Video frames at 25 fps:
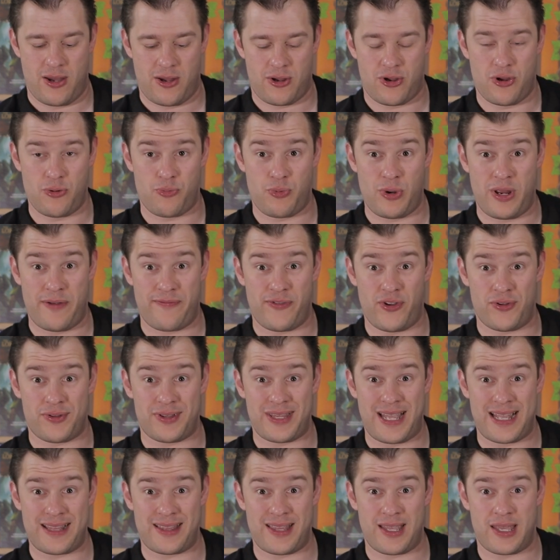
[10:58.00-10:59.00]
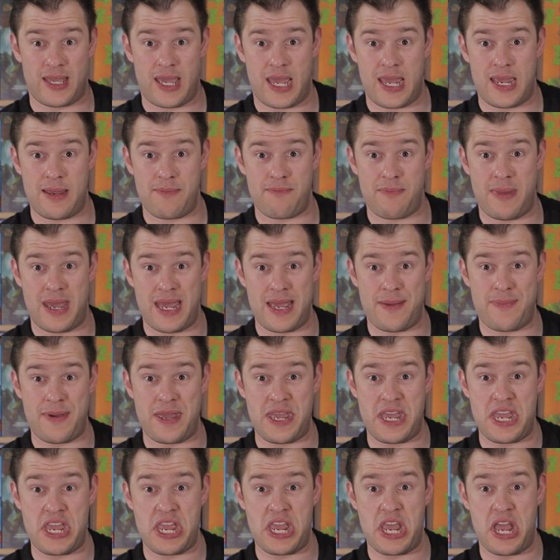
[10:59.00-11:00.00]
could we have not had the game
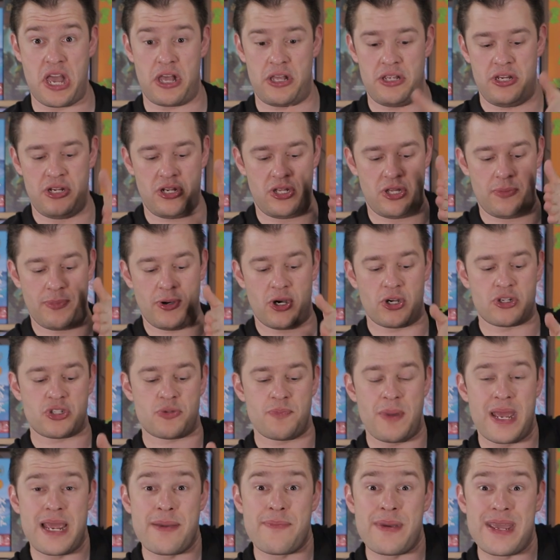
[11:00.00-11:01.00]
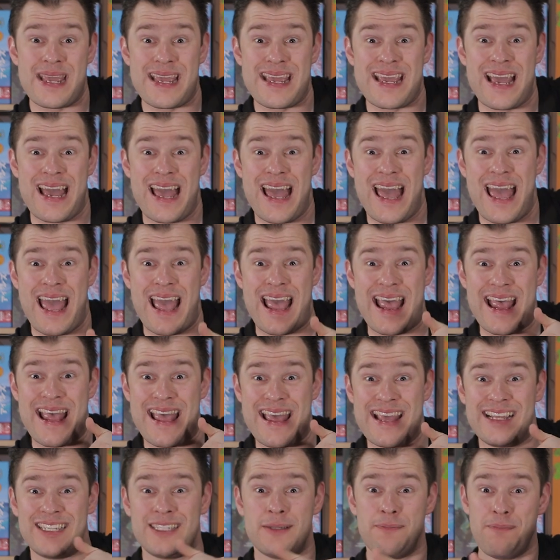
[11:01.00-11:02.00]
maybe, you know, the box maybe
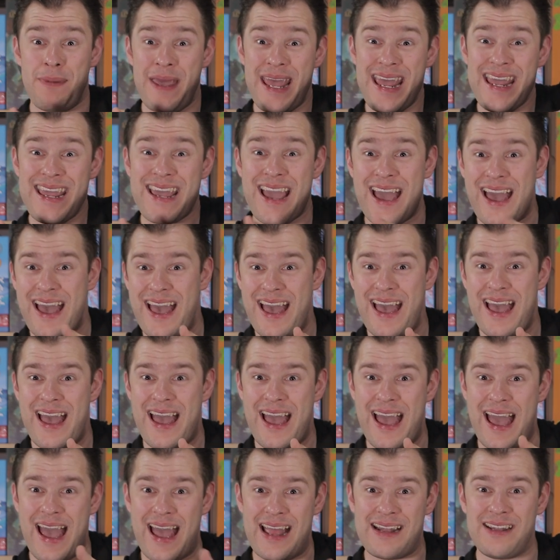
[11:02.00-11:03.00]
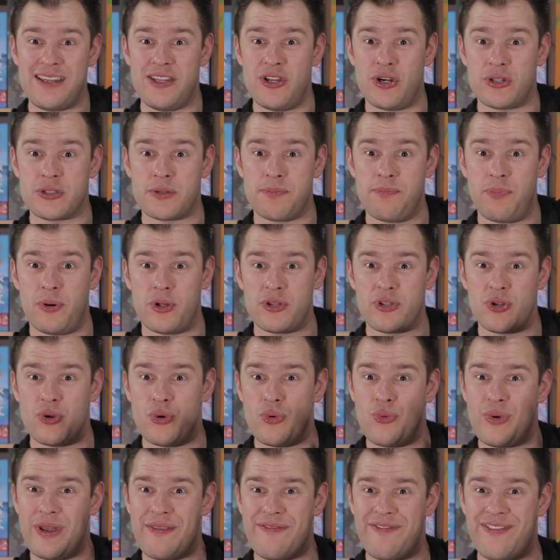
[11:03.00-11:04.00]
this big? And not bother
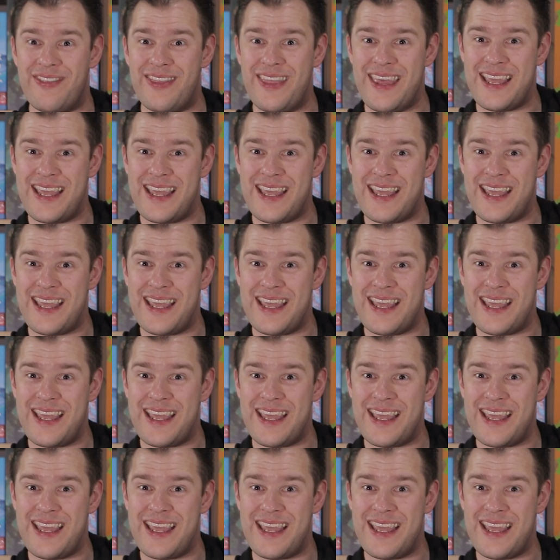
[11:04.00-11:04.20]
with